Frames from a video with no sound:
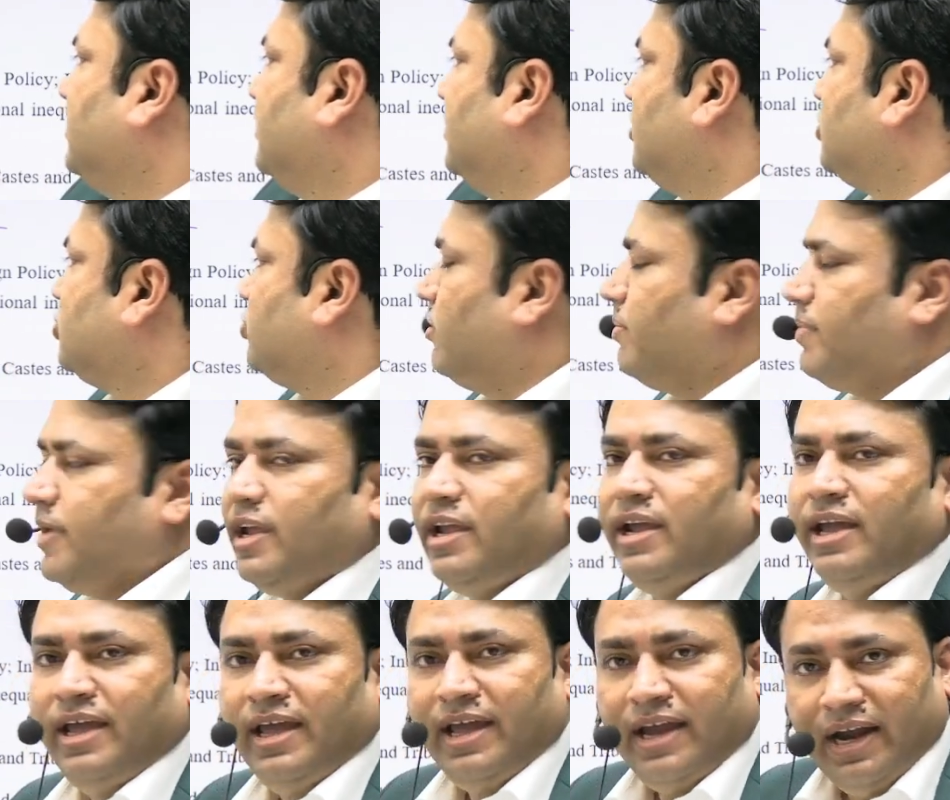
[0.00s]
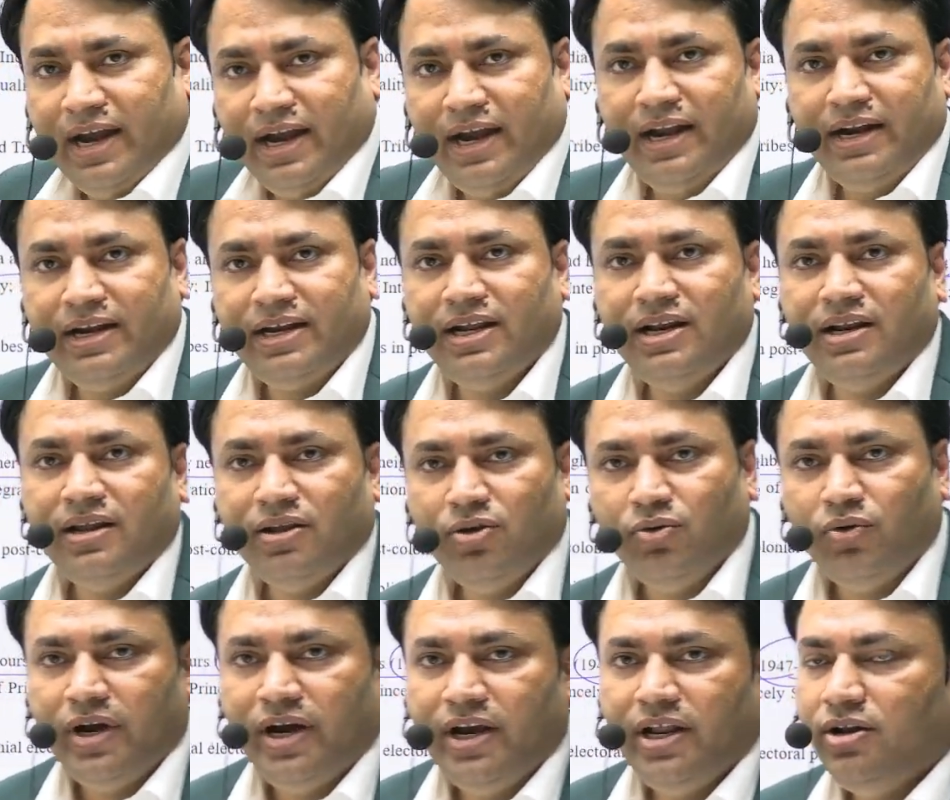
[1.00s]
topic in detail you read
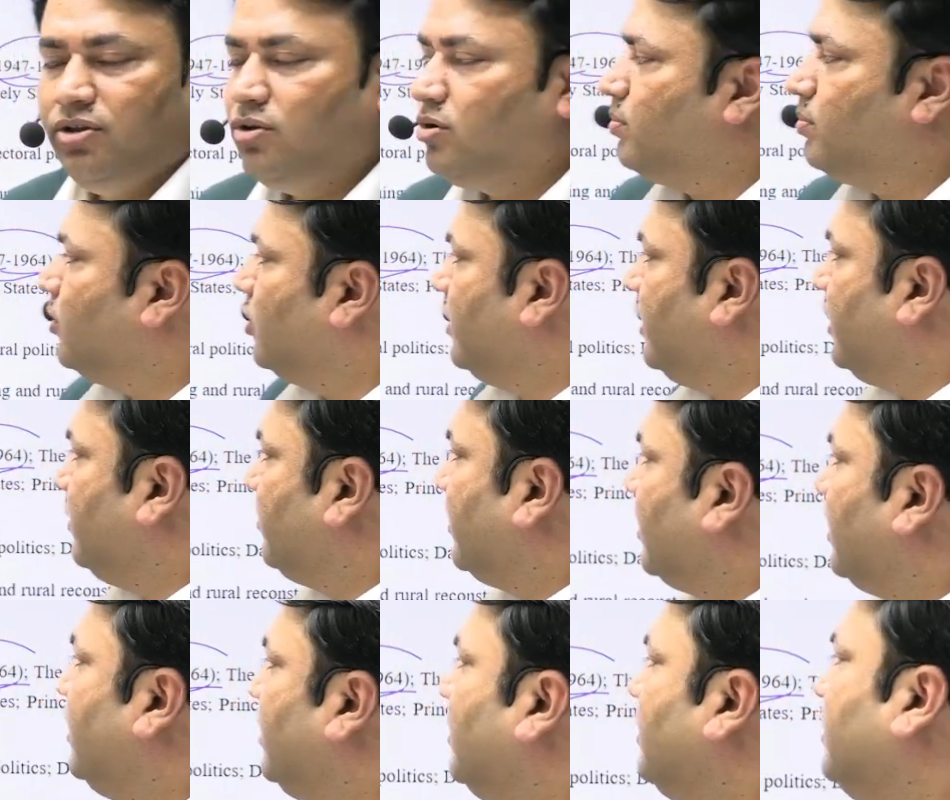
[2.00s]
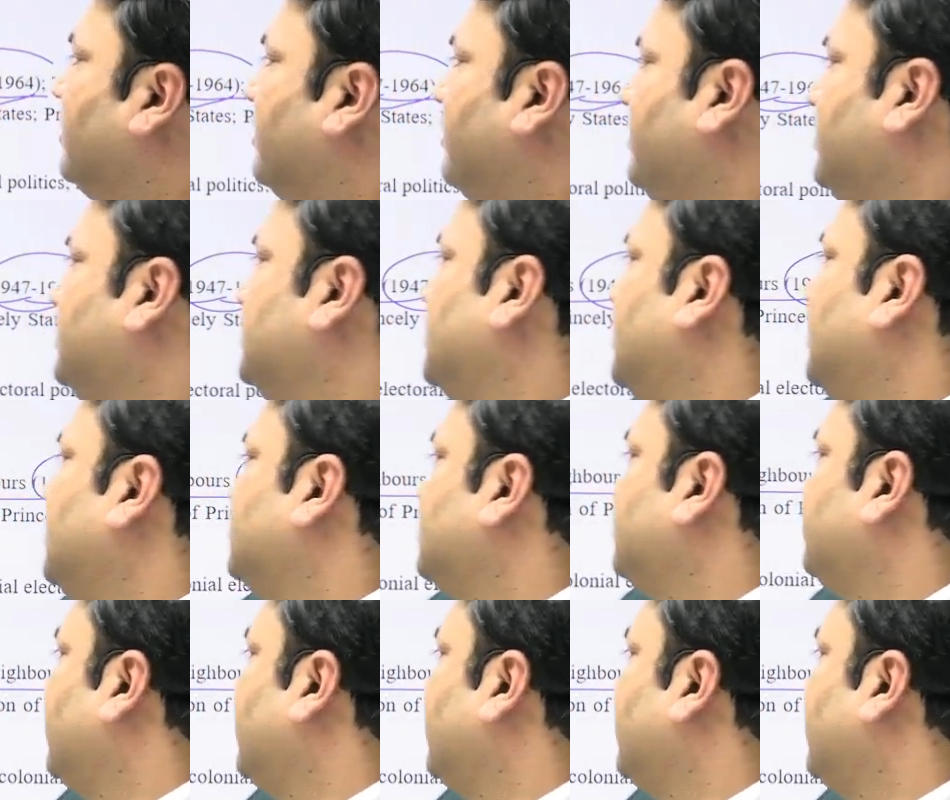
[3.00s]
in your polity part. Regionalism